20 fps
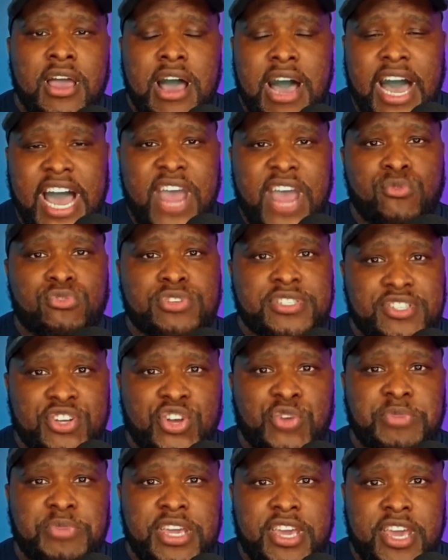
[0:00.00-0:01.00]
I will
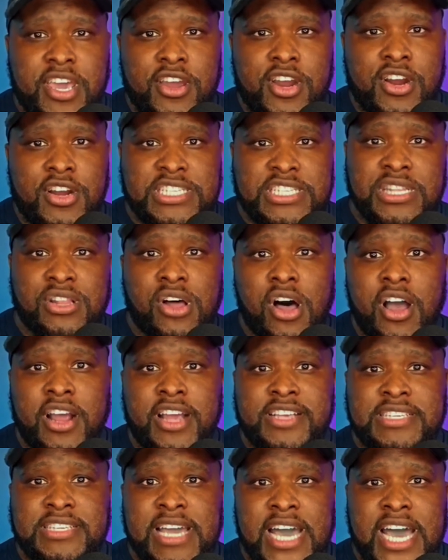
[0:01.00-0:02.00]
still be here as long
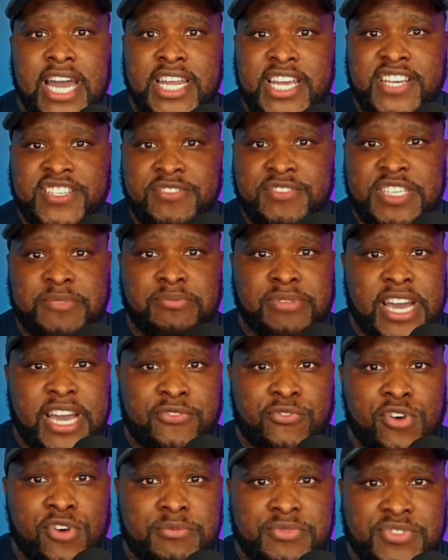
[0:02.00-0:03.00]
as God gives these
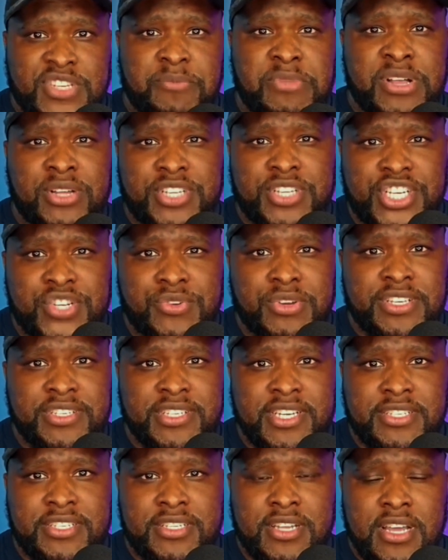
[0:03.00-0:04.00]
platforms the ability to
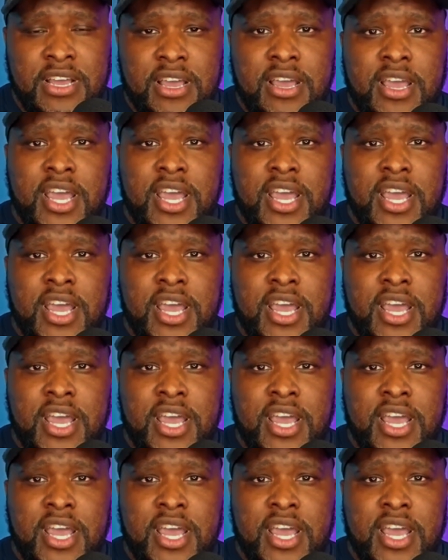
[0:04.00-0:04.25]
exist,